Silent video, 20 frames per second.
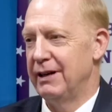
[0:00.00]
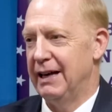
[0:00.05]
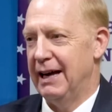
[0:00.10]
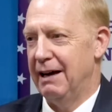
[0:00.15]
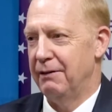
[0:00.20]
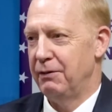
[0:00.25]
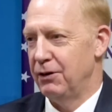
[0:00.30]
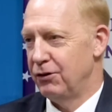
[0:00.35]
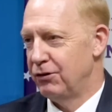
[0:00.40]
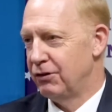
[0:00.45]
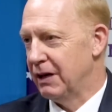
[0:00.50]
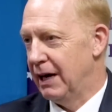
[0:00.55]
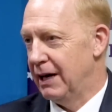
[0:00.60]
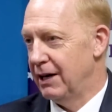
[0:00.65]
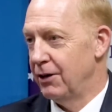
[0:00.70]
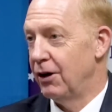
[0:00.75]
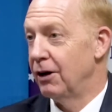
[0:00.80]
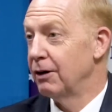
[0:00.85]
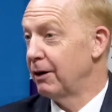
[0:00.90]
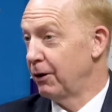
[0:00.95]
to have this
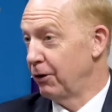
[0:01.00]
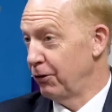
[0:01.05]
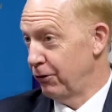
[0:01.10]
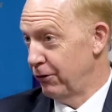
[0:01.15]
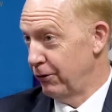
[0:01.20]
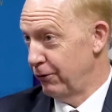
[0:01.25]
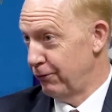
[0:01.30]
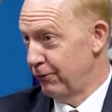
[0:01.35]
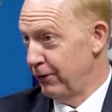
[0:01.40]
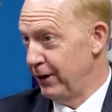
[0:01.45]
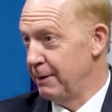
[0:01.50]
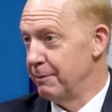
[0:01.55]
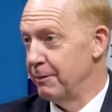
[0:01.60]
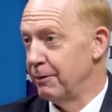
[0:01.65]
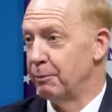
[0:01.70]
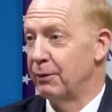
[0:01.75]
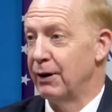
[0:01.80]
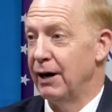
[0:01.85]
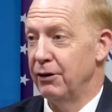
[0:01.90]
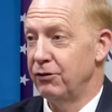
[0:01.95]
dialogue because the freedom
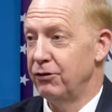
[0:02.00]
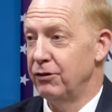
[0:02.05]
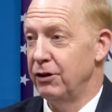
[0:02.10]
of press